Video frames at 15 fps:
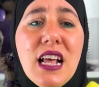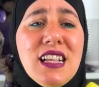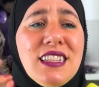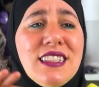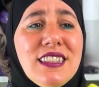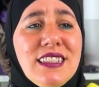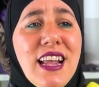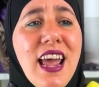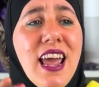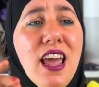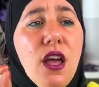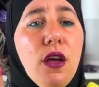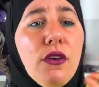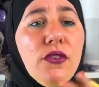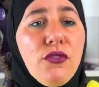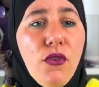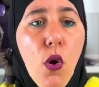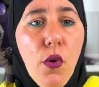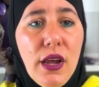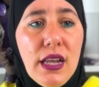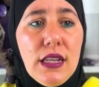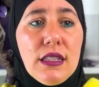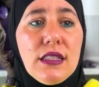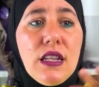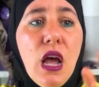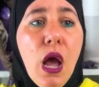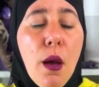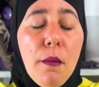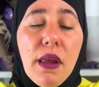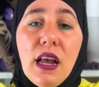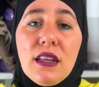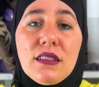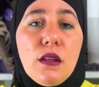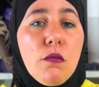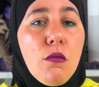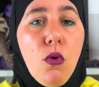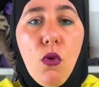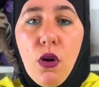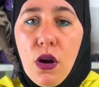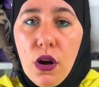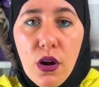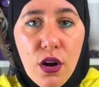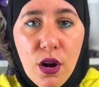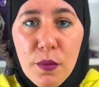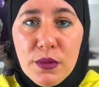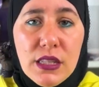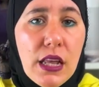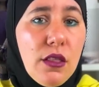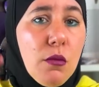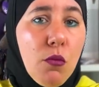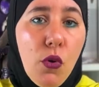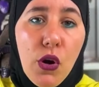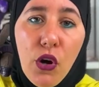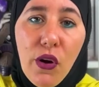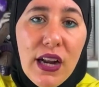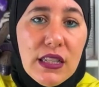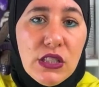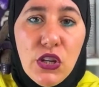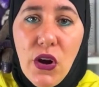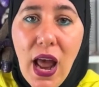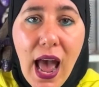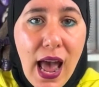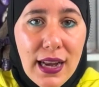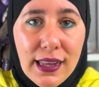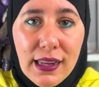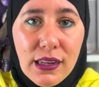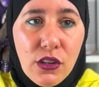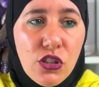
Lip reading: Stay focused, because the more herbs and the more ingredients you're adding,